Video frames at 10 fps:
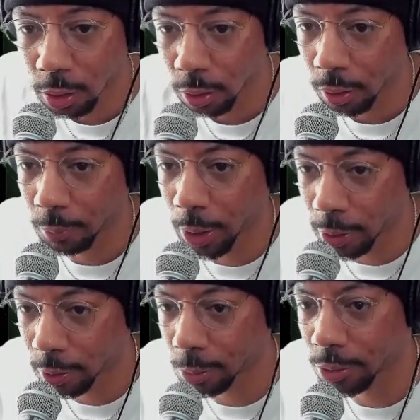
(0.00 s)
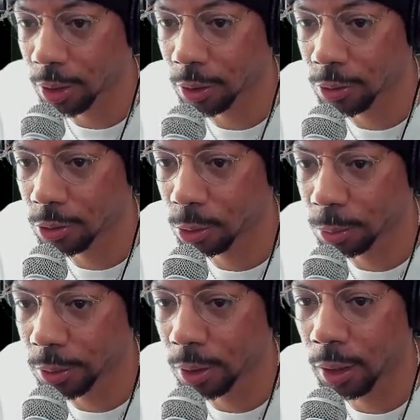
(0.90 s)
I'm not going to be stuck on
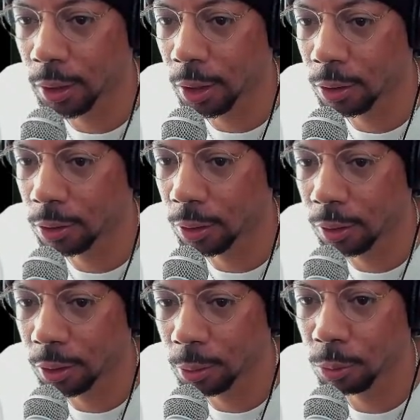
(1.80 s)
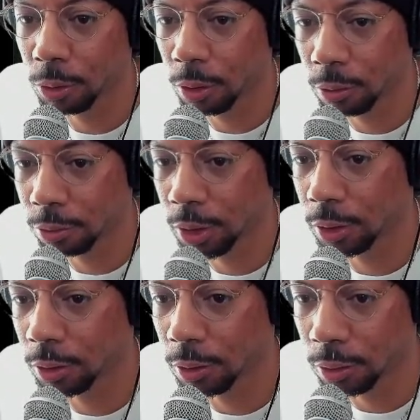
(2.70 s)
stupid hanging out on Ethereum with all the
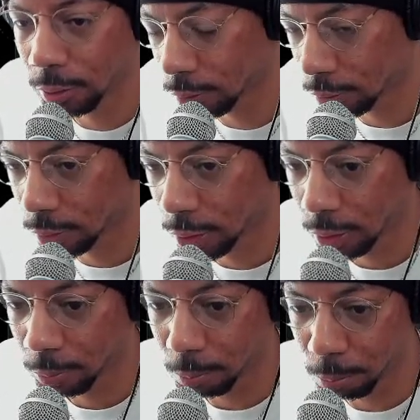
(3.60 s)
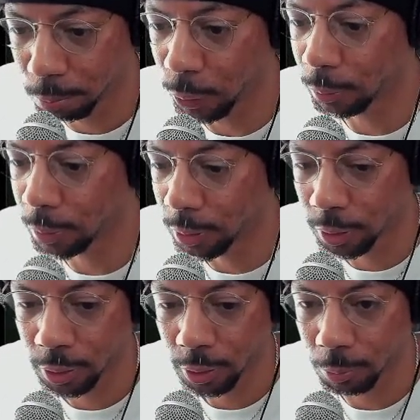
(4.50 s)
fucking boomer
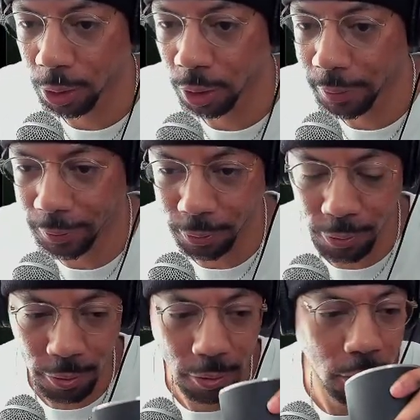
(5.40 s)
millennials.